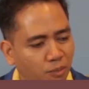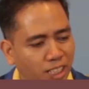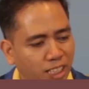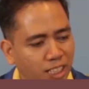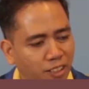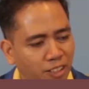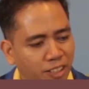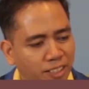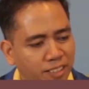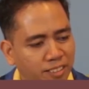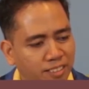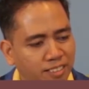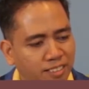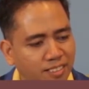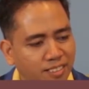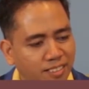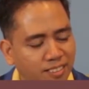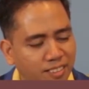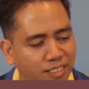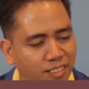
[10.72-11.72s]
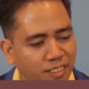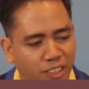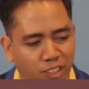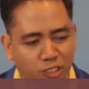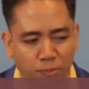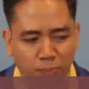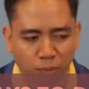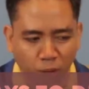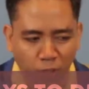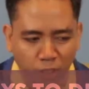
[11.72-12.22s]
learned or
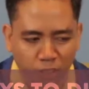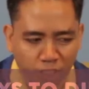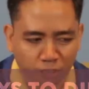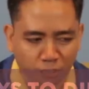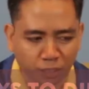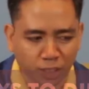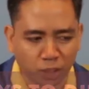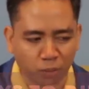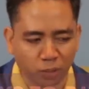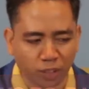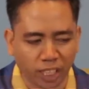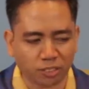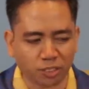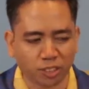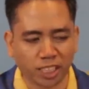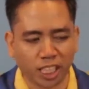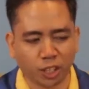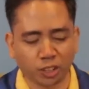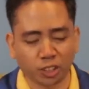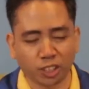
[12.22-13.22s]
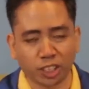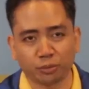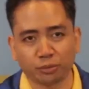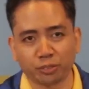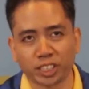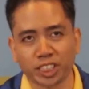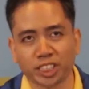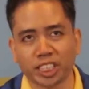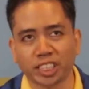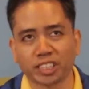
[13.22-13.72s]
explored different ways on how to
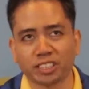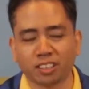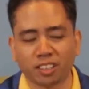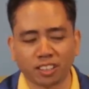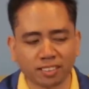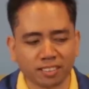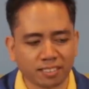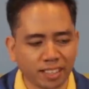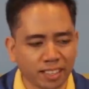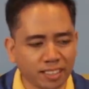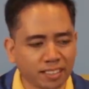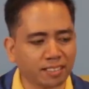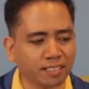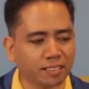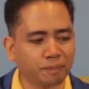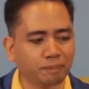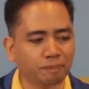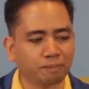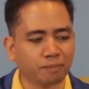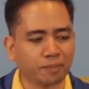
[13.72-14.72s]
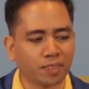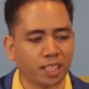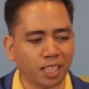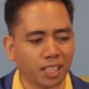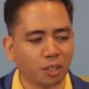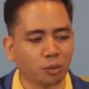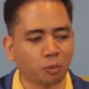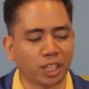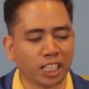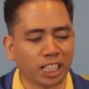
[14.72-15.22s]
differentiate content.
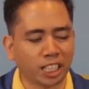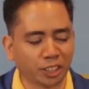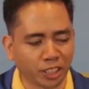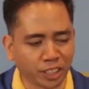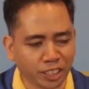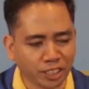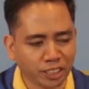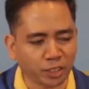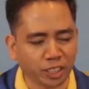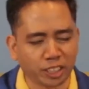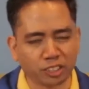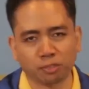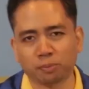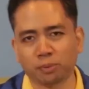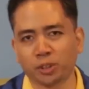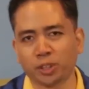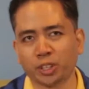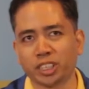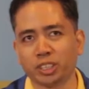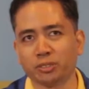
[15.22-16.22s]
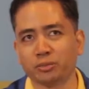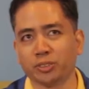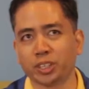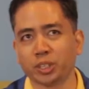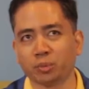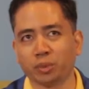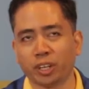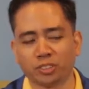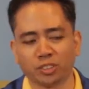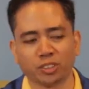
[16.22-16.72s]
We learned or explored
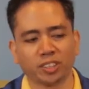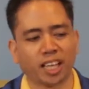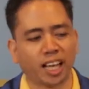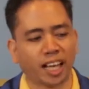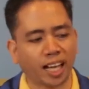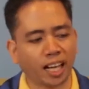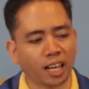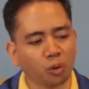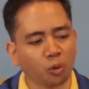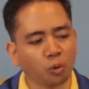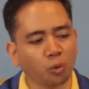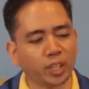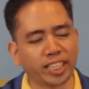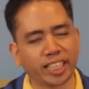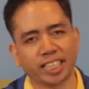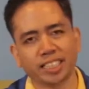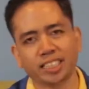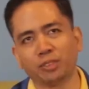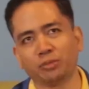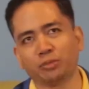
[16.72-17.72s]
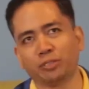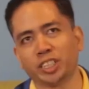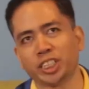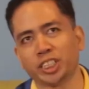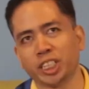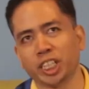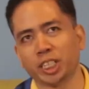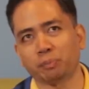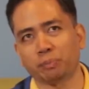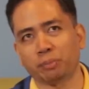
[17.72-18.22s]
different ways on how we can
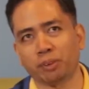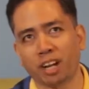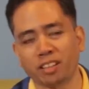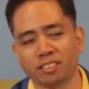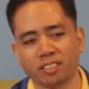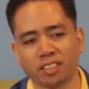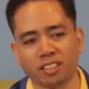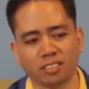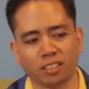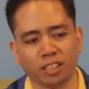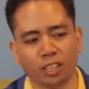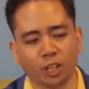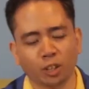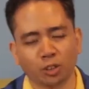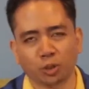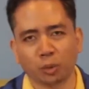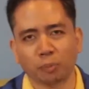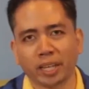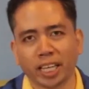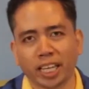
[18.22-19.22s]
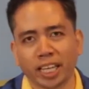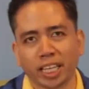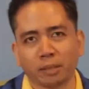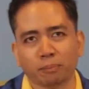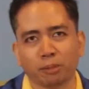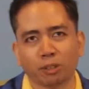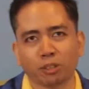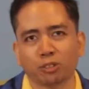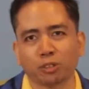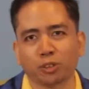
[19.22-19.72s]
differentiate process to be
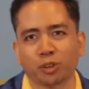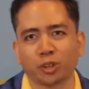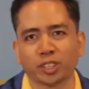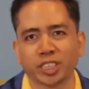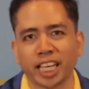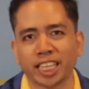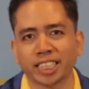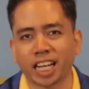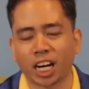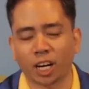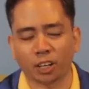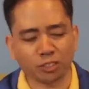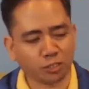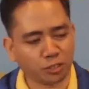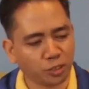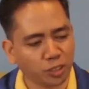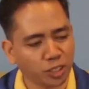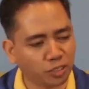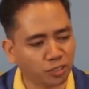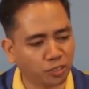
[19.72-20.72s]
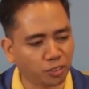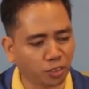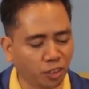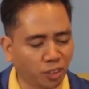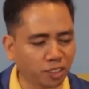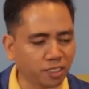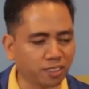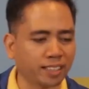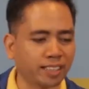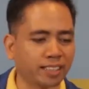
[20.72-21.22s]
able to connect our students to
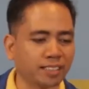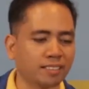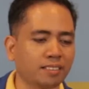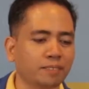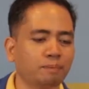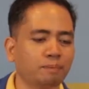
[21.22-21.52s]
content.